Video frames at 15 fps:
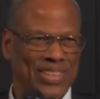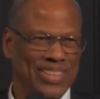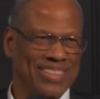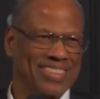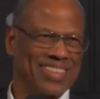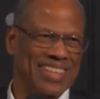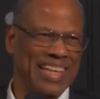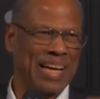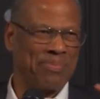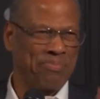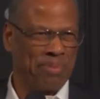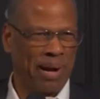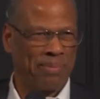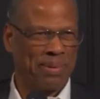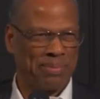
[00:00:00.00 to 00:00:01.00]
So that
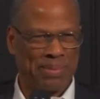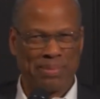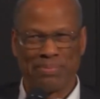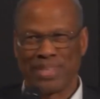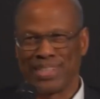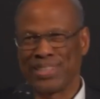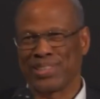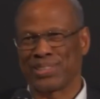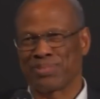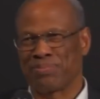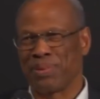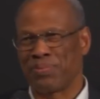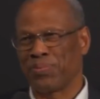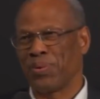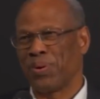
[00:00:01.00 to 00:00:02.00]
probably means
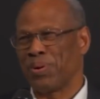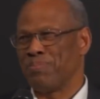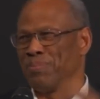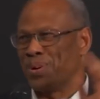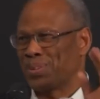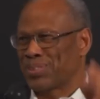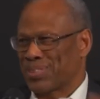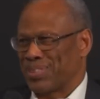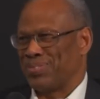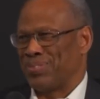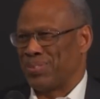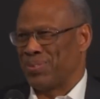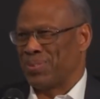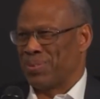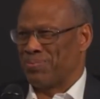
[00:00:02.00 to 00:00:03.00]
before most of
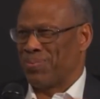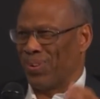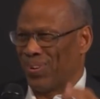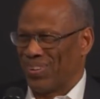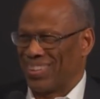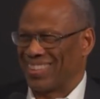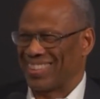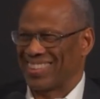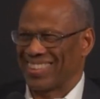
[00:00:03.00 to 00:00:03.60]
you were born.